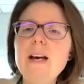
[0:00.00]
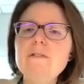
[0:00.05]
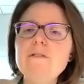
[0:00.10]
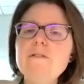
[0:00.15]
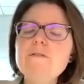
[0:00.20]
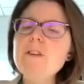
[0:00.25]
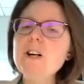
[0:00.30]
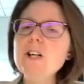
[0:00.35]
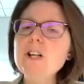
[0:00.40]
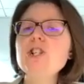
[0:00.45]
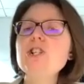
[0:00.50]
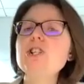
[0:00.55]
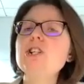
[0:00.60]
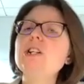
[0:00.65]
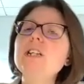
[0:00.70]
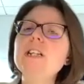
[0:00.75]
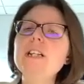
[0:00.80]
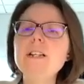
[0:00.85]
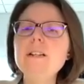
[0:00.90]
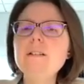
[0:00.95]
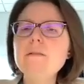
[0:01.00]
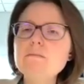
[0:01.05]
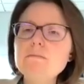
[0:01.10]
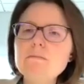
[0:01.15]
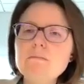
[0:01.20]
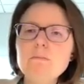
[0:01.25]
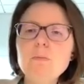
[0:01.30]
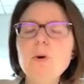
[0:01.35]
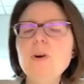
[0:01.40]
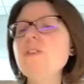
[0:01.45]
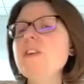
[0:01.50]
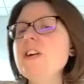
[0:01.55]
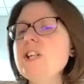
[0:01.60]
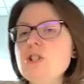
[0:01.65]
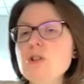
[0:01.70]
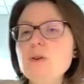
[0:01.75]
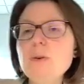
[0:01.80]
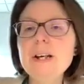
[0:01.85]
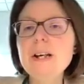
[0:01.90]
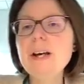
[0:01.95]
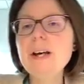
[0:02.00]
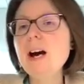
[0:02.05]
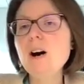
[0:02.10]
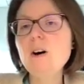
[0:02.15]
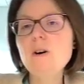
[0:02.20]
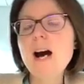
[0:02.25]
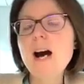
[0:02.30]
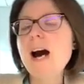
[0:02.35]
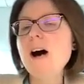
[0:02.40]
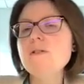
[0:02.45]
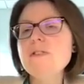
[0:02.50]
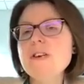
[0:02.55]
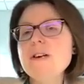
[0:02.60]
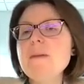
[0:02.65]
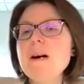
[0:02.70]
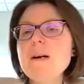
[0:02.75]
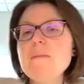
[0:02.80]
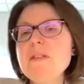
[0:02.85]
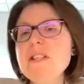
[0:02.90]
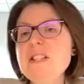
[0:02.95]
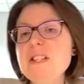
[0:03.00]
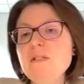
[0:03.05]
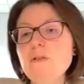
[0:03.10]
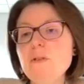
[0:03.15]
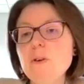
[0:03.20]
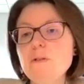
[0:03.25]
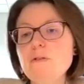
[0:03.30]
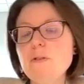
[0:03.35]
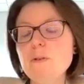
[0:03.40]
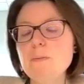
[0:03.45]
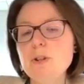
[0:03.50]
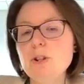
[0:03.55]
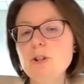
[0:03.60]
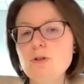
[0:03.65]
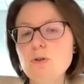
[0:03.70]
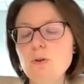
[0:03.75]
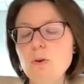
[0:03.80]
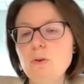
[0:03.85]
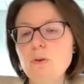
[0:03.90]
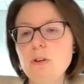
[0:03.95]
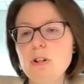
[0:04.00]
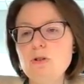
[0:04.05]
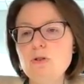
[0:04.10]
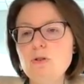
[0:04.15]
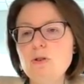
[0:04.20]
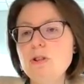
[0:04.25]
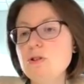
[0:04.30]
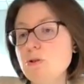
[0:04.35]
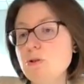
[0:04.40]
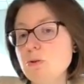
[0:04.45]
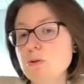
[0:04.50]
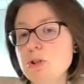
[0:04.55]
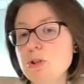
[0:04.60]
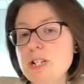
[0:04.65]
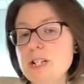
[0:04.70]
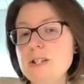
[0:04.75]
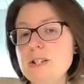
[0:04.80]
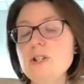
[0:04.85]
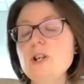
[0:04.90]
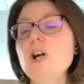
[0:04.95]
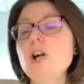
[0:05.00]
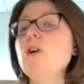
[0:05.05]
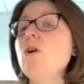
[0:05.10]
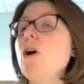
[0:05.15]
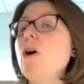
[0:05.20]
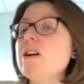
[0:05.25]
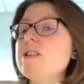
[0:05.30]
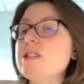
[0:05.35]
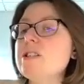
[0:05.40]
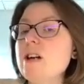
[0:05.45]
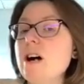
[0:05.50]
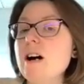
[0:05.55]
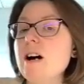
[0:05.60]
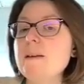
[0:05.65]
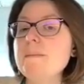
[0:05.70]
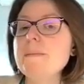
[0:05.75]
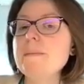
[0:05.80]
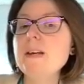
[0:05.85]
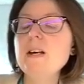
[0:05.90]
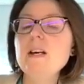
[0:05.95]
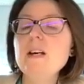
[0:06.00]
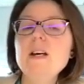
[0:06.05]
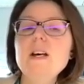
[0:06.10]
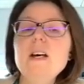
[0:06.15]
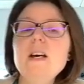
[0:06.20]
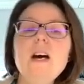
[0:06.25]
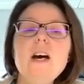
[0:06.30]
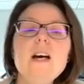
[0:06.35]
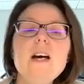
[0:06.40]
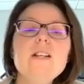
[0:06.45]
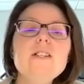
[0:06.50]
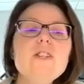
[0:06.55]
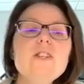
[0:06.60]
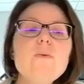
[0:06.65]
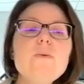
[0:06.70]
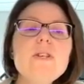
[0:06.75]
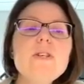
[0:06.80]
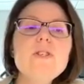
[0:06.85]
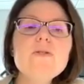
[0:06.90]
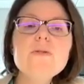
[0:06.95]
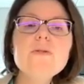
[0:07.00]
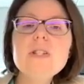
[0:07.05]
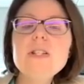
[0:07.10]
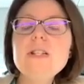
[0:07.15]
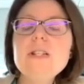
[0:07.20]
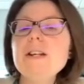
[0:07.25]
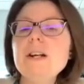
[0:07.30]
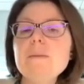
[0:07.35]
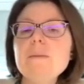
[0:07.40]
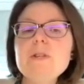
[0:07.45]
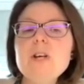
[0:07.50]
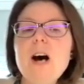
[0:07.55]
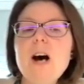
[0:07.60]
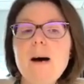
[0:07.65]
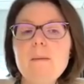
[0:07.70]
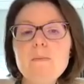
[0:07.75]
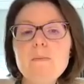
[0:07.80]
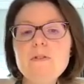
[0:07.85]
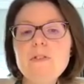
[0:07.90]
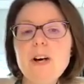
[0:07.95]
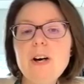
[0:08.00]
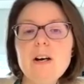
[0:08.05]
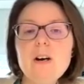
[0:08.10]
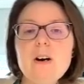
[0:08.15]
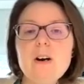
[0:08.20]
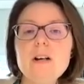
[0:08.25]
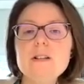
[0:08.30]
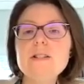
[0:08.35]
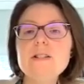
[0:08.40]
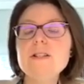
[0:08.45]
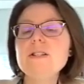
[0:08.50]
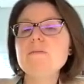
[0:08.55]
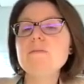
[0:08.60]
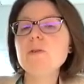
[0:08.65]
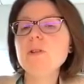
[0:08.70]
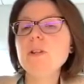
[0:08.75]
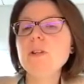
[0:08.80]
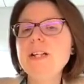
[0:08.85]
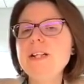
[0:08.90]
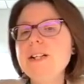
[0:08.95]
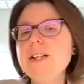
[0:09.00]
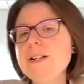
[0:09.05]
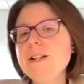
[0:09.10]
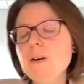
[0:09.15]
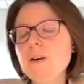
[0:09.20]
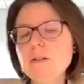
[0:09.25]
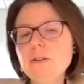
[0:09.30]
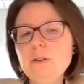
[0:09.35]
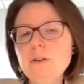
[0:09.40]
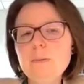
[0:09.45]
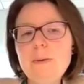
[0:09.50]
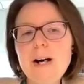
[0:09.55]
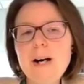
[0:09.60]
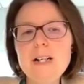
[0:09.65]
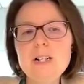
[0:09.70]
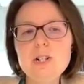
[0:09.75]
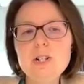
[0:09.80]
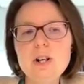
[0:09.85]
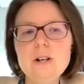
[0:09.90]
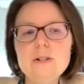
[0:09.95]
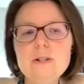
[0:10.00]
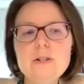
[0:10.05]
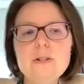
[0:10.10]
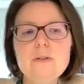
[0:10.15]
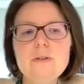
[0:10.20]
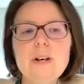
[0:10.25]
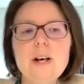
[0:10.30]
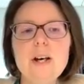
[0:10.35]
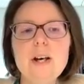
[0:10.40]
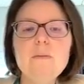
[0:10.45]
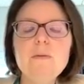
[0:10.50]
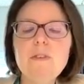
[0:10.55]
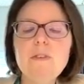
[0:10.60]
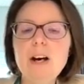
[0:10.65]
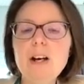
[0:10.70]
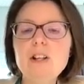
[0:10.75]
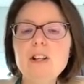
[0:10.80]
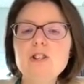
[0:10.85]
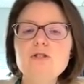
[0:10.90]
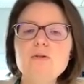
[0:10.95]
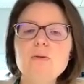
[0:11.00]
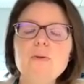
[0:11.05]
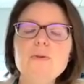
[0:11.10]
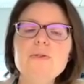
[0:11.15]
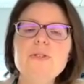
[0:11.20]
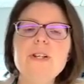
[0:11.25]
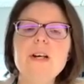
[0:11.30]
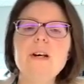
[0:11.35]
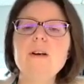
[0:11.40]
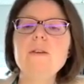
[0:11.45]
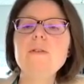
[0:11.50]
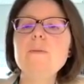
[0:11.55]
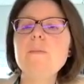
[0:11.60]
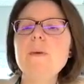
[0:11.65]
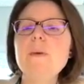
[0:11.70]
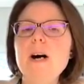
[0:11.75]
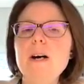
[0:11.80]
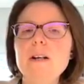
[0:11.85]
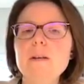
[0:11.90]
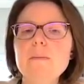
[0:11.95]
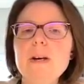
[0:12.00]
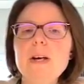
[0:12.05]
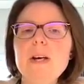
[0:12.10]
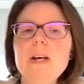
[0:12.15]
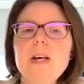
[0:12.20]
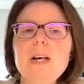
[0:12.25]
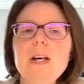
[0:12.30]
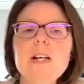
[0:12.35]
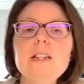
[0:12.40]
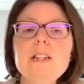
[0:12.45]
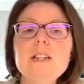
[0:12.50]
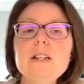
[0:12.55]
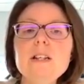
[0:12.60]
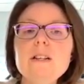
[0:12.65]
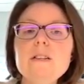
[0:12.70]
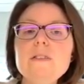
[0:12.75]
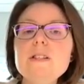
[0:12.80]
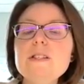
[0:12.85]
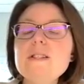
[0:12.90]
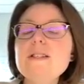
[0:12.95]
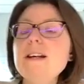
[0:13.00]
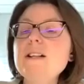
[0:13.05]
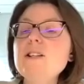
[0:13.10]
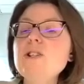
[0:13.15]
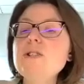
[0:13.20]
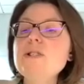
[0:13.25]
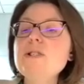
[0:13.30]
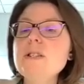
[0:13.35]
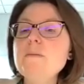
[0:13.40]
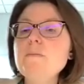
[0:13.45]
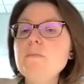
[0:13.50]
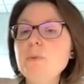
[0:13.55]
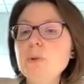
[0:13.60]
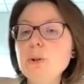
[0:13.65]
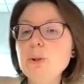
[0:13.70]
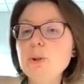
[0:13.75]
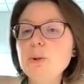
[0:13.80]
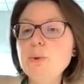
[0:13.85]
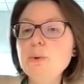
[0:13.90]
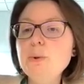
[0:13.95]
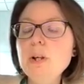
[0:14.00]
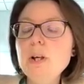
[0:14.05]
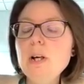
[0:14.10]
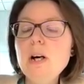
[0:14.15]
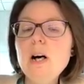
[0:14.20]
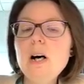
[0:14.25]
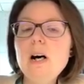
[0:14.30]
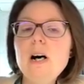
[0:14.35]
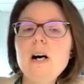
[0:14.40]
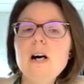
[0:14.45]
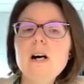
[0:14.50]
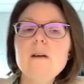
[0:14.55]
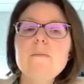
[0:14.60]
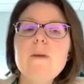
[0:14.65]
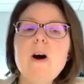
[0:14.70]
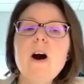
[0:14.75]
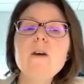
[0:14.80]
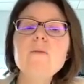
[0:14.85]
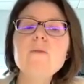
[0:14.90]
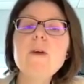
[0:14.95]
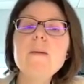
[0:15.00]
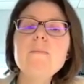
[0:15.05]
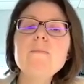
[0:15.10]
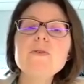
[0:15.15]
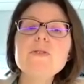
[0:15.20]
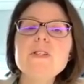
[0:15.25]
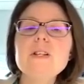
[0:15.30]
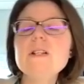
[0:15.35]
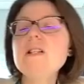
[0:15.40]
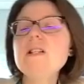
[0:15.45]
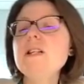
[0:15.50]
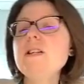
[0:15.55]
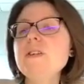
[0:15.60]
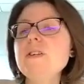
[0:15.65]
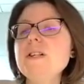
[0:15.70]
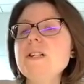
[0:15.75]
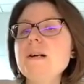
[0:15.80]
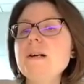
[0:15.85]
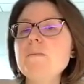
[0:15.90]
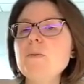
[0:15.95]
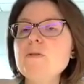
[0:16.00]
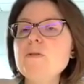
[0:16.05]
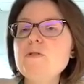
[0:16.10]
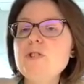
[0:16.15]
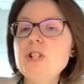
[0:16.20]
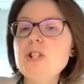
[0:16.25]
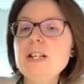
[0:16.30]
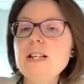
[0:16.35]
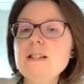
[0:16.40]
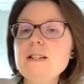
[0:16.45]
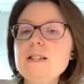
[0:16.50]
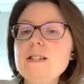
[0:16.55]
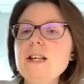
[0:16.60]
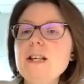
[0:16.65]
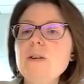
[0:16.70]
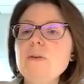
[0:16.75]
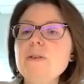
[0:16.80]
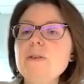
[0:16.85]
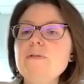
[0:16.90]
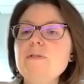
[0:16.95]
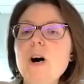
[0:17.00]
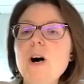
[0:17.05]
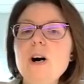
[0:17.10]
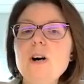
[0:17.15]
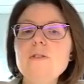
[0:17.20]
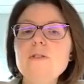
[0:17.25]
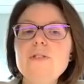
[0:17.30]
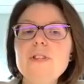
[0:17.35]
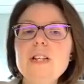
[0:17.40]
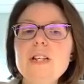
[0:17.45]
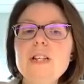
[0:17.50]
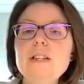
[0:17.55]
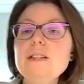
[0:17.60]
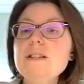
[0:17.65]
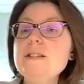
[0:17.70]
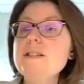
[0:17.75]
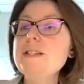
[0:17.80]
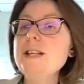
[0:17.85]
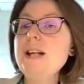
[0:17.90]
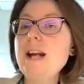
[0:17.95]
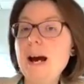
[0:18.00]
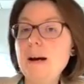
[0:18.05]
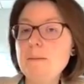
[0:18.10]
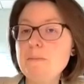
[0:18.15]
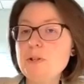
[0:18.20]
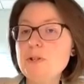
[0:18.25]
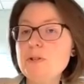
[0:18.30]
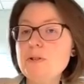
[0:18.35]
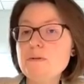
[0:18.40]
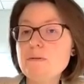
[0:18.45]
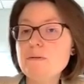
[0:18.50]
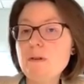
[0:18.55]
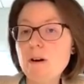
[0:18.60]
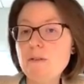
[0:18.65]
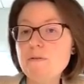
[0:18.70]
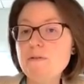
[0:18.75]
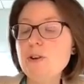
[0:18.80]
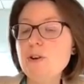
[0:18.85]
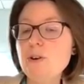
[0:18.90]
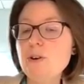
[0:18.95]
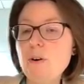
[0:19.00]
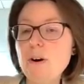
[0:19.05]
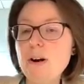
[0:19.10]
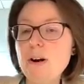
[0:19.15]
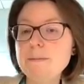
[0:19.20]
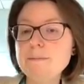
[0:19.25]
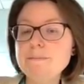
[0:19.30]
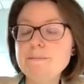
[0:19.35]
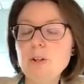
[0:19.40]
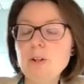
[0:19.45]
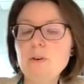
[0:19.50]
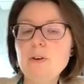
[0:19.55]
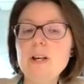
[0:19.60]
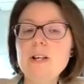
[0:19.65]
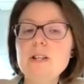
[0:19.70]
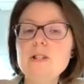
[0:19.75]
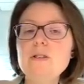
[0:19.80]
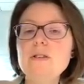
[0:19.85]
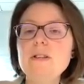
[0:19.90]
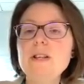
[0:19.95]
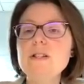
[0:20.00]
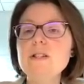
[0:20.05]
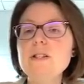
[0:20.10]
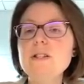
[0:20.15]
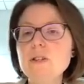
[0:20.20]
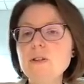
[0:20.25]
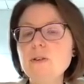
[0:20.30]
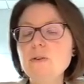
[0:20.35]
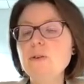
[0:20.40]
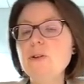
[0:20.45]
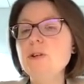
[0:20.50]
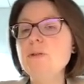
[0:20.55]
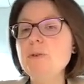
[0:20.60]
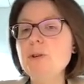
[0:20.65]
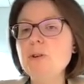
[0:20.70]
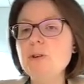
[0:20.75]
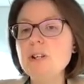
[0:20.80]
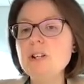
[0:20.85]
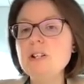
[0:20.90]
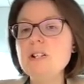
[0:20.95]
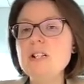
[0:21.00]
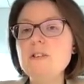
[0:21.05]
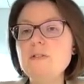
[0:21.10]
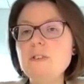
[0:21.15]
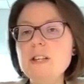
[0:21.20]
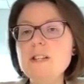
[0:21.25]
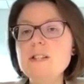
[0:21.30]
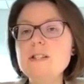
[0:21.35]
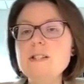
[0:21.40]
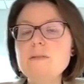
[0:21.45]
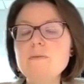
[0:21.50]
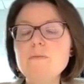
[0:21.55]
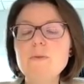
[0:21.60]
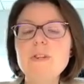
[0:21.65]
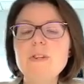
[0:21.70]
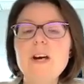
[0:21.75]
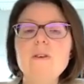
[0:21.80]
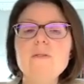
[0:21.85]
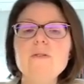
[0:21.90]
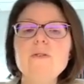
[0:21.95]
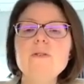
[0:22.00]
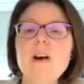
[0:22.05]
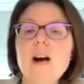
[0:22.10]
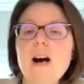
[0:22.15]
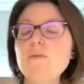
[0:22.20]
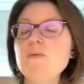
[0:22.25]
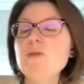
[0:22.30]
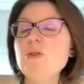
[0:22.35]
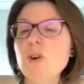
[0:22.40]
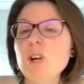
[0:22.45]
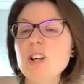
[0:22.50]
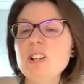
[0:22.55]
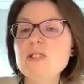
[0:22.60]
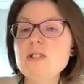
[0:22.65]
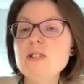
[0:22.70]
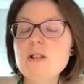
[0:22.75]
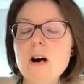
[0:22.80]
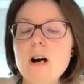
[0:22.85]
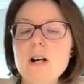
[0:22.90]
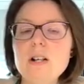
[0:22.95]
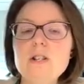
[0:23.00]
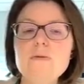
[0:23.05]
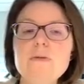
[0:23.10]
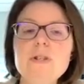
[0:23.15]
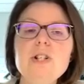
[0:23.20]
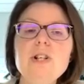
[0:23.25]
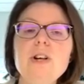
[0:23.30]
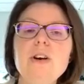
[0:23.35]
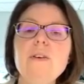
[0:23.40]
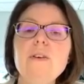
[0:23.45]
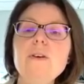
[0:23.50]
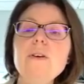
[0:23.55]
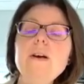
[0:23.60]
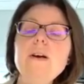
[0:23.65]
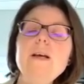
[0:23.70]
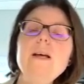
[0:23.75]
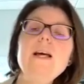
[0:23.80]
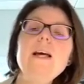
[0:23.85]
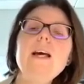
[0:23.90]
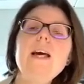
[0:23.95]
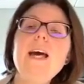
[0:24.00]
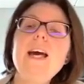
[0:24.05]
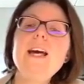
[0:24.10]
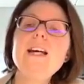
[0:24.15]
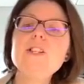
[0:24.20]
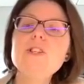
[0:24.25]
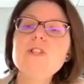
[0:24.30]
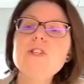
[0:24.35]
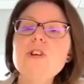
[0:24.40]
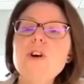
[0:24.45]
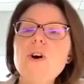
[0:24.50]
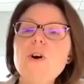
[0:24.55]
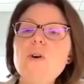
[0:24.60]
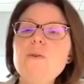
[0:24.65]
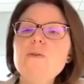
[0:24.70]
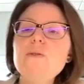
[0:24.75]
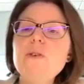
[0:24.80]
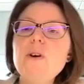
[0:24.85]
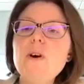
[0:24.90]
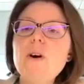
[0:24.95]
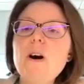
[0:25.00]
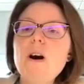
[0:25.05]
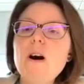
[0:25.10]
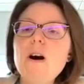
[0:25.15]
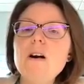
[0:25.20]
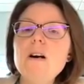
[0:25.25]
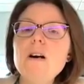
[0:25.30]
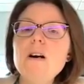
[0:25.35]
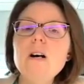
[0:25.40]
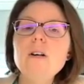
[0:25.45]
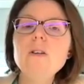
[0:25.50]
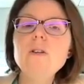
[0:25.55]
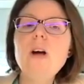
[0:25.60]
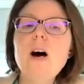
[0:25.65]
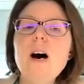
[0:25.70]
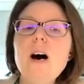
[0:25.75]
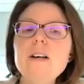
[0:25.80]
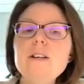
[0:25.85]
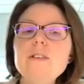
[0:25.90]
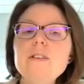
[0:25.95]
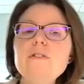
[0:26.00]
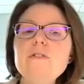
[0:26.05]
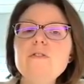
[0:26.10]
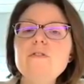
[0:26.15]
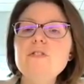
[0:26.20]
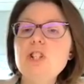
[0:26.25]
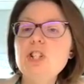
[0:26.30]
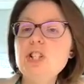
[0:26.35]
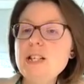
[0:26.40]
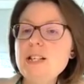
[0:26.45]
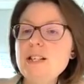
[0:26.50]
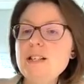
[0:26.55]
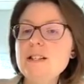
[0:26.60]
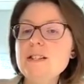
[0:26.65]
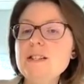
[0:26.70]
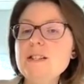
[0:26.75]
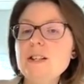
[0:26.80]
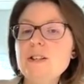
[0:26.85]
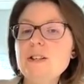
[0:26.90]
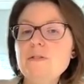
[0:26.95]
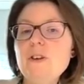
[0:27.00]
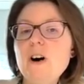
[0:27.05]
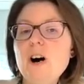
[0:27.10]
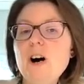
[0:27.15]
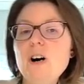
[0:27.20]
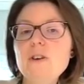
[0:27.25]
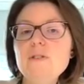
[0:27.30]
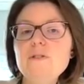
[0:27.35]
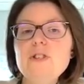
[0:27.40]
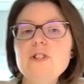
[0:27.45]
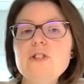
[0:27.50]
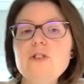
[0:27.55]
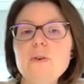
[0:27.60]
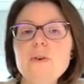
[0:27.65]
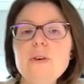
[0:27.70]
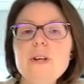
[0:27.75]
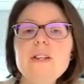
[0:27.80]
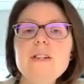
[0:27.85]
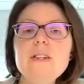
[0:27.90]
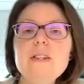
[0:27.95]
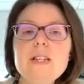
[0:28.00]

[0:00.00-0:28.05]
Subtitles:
functionally what are they doing, how they might be different from control genes across time. And so we do see that up top we've got autism related in our little pie charts, okay, and we've got controls down at the bottom, and the sections in blue are representing the number of genes that are involved in the synapse of the neuron. Okay, so that's the little communicative ends with how neurons talk to each other. And so there are a lot of genes that evolved during